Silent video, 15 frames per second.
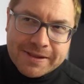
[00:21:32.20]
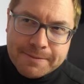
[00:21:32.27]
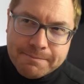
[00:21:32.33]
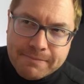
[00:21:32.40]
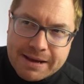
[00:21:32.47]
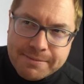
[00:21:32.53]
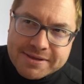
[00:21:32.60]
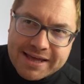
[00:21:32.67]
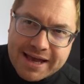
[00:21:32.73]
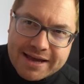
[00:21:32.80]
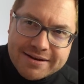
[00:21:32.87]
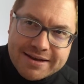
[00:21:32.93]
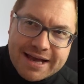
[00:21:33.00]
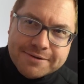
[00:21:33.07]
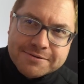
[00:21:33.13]
maybe they
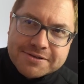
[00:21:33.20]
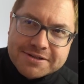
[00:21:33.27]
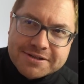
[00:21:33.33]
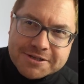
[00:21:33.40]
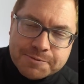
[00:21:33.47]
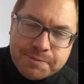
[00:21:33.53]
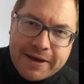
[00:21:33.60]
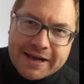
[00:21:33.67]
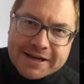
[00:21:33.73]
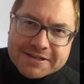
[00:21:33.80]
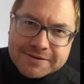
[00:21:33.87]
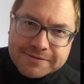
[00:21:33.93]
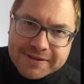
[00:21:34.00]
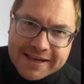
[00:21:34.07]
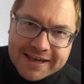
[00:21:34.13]
announced the specs
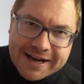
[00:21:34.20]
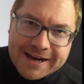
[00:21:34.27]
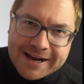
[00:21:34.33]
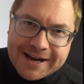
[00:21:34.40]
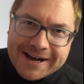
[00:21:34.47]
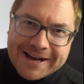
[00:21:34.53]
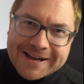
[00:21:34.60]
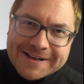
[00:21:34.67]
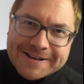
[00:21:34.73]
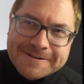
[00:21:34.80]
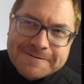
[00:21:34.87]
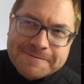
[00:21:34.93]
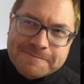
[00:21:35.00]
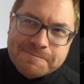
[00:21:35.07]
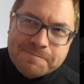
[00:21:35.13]
of the car
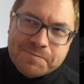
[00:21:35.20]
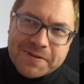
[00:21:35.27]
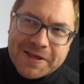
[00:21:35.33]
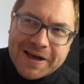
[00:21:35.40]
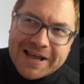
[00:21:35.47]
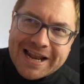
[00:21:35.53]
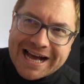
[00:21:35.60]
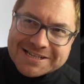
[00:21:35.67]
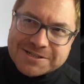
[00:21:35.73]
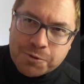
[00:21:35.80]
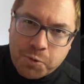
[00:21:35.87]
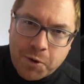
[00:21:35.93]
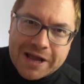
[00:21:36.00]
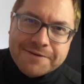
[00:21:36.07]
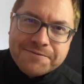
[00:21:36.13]
and had to
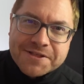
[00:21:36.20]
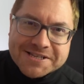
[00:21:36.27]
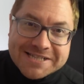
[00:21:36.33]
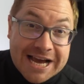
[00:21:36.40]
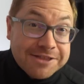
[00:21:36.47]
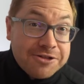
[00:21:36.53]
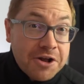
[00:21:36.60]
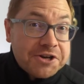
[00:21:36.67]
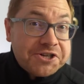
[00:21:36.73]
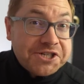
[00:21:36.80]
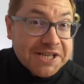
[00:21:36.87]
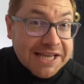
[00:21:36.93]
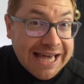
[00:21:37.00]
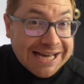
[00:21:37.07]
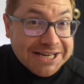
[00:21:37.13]
wait for the technology
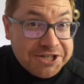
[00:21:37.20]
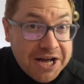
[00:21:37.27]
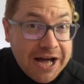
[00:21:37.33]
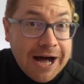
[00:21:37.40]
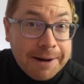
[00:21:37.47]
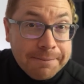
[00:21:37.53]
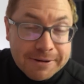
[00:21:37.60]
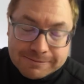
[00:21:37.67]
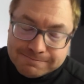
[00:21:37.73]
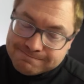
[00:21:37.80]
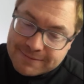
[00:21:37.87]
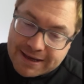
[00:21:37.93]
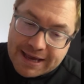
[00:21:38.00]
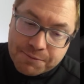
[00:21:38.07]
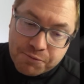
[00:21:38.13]
to catch up.
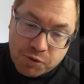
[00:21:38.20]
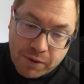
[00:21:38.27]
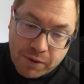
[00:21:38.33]
Hey, we'll